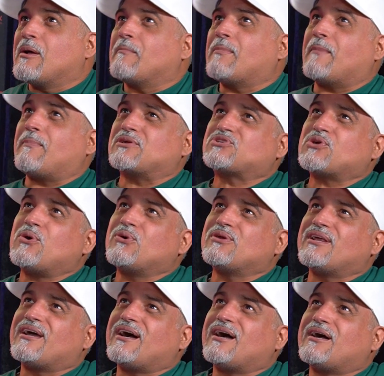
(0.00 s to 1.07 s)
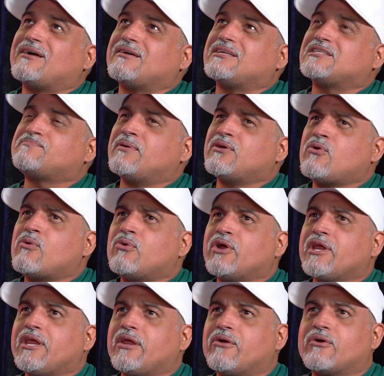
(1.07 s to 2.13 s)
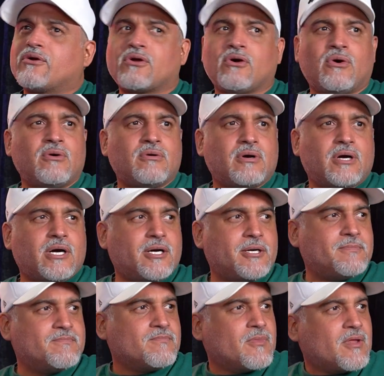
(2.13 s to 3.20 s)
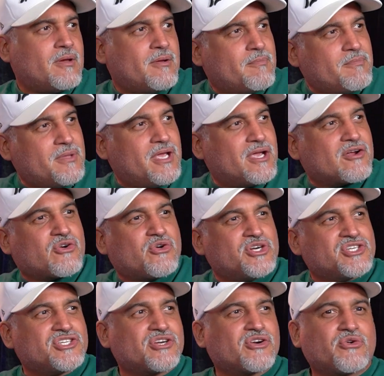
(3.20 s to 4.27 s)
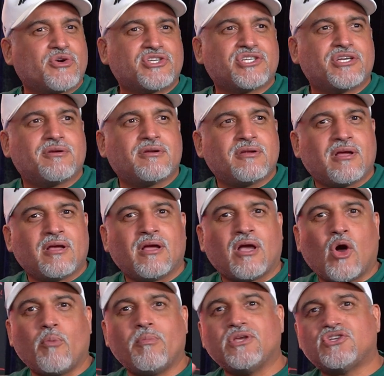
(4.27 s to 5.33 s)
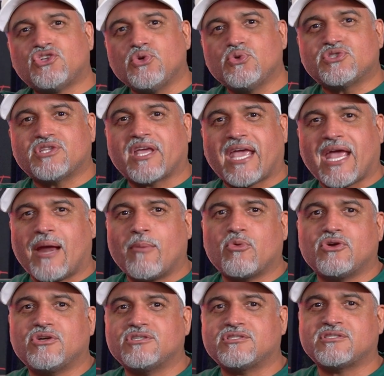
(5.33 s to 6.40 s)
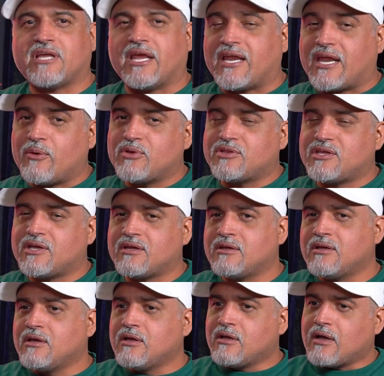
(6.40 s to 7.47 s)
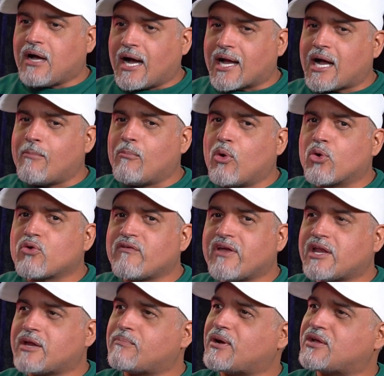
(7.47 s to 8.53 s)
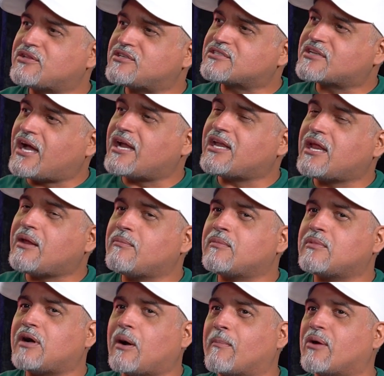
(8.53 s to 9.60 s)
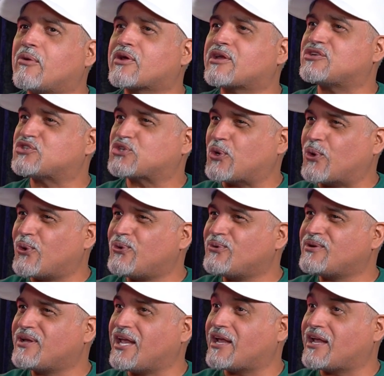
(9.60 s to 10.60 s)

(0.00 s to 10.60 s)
Papachon, it's been over a year ago. Me and Christian helped me choose the cameras and everything. I got motivated by this guy named American Cholo.